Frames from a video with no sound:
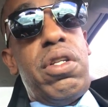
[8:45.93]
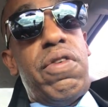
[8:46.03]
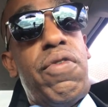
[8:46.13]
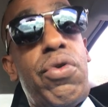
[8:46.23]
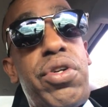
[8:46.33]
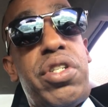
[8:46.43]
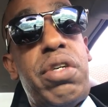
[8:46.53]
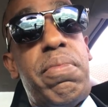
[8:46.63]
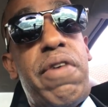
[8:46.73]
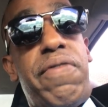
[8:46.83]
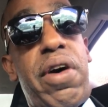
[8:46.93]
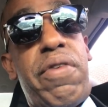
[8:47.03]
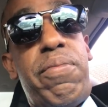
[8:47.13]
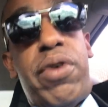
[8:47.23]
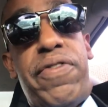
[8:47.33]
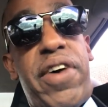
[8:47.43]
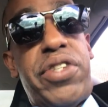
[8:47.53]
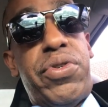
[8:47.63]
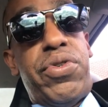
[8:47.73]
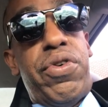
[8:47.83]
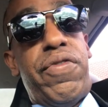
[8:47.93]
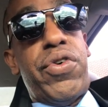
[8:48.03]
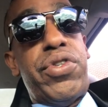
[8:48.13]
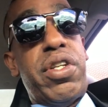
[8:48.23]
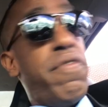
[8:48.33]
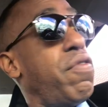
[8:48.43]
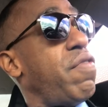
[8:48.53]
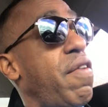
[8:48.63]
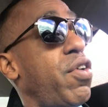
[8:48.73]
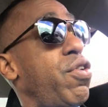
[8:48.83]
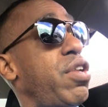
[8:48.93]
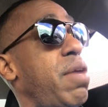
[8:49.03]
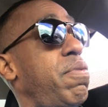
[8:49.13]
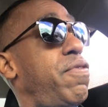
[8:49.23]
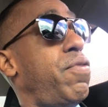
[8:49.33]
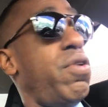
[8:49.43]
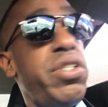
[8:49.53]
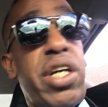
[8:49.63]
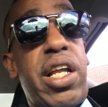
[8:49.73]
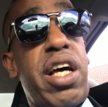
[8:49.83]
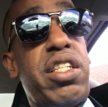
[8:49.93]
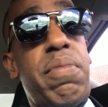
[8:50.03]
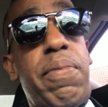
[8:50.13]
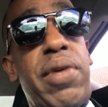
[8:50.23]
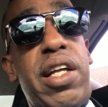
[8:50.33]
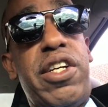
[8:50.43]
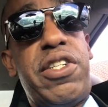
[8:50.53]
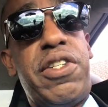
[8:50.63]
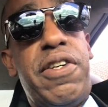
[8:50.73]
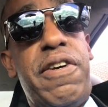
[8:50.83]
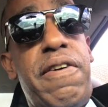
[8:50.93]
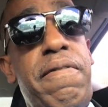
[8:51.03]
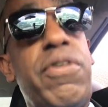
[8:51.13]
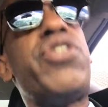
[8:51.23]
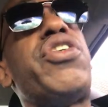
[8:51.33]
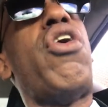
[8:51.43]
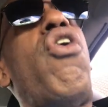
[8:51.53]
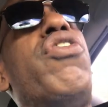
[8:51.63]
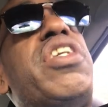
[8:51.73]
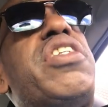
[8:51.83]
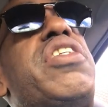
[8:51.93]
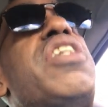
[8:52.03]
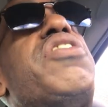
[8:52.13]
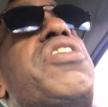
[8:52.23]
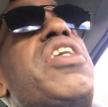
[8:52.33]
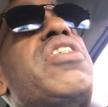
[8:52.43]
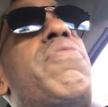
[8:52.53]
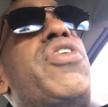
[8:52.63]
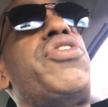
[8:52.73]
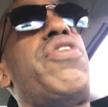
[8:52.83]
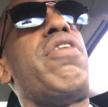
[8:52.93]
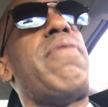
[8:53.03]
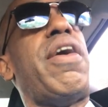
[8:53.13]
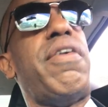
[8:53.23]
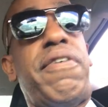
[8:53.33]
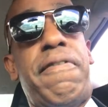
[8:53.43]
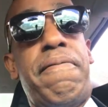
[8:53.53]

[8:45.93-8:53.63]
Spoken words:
devoted to Mud Fossils University. If you've never heard that before, check it out. It's in my playlist. These are things I want to talk about.